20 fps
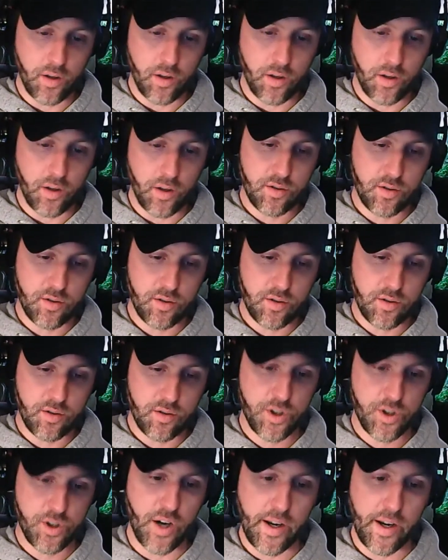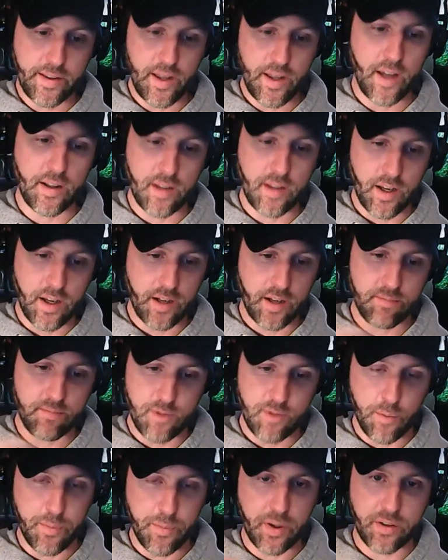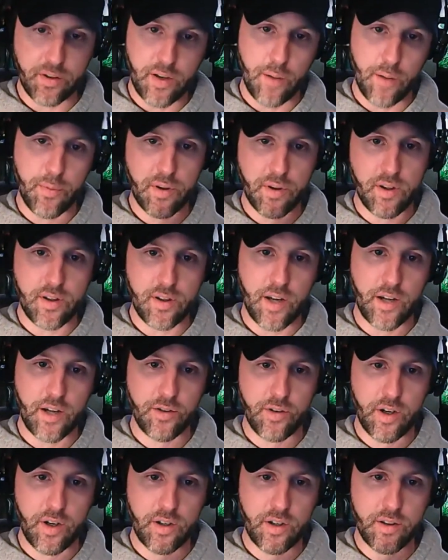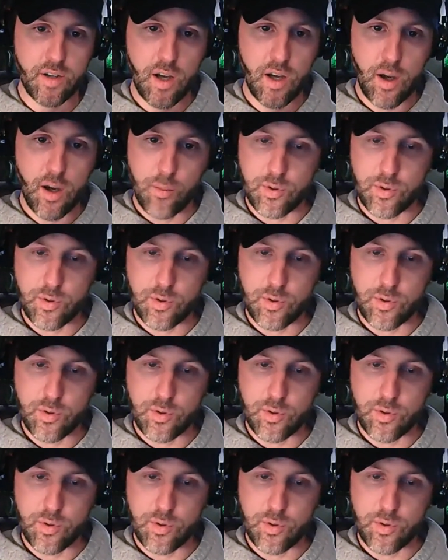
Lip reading: Just shake that, like the buildup and the detritus.